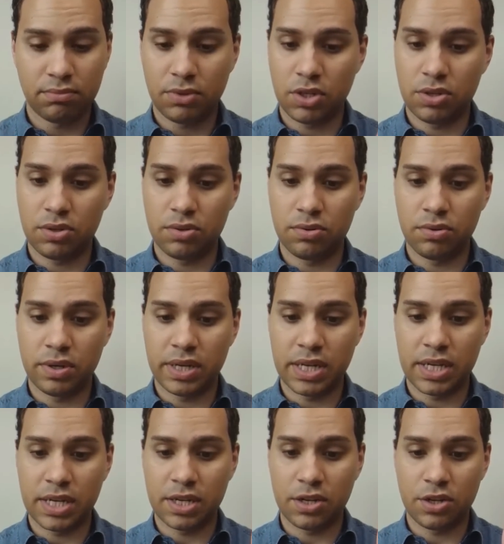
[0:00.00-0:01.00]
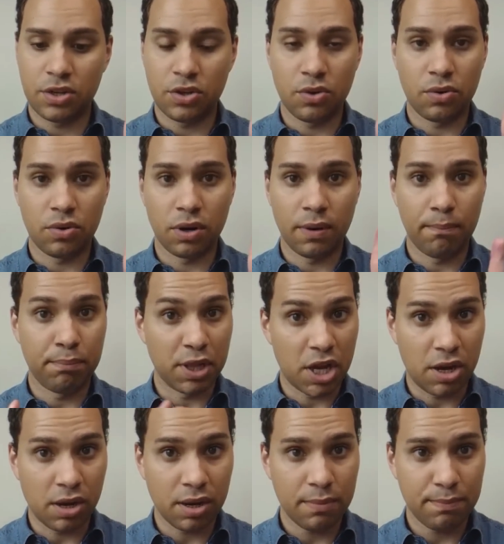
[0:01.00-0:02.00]
you need your
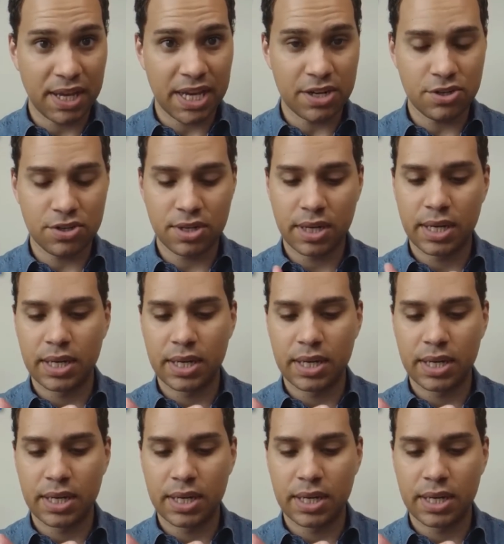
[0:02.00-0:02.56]
blog page